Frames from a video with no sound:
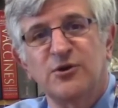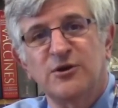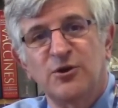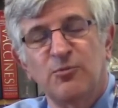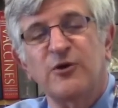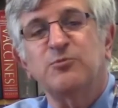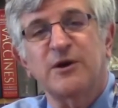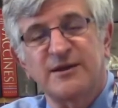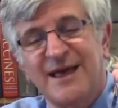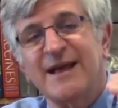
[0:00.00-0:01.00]
in their breast
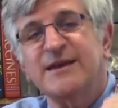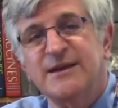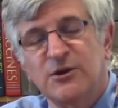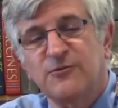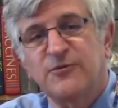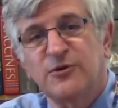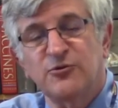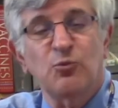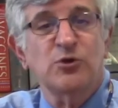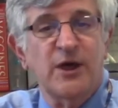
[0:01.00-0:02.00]
milk, and that can interfere,
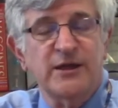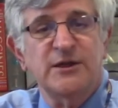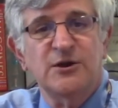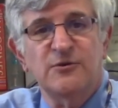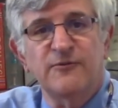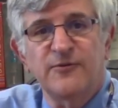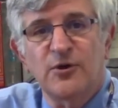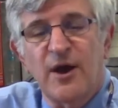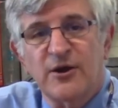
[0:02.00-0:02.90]
is more likely to interfere,